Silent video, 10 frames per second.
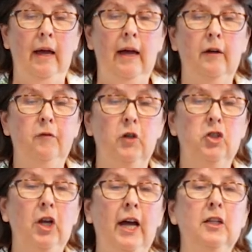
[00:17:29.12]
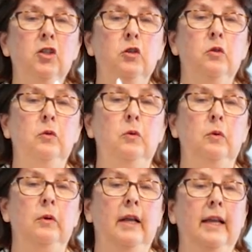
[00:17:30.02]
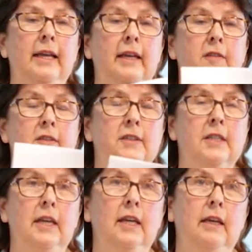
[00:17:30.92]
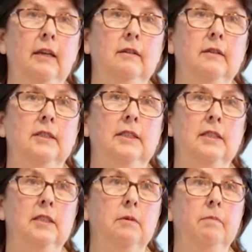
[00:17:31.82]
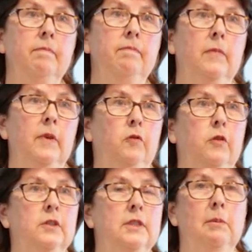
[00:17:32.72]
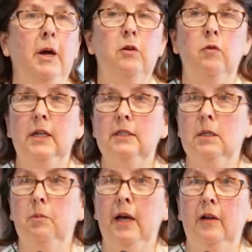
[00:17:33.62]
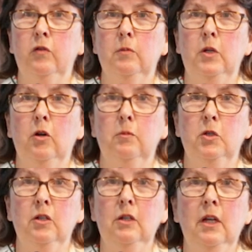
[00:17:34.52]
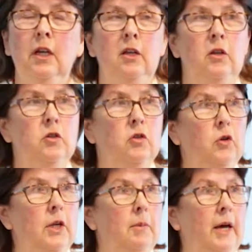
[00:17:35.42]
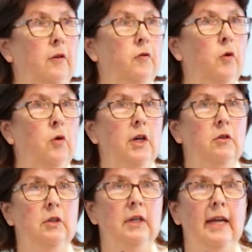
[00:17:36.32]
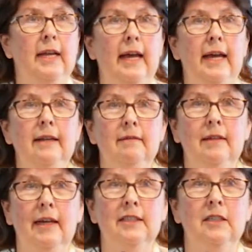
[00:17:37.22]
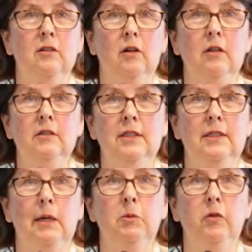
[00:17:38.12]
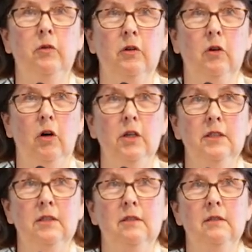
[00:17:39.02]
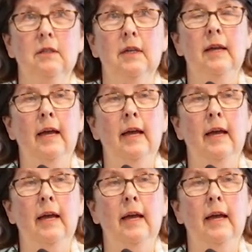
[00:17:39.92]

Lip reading: For a child who leaves the system for some other reason apart from adoption, you're talking about $488,000, double the costs.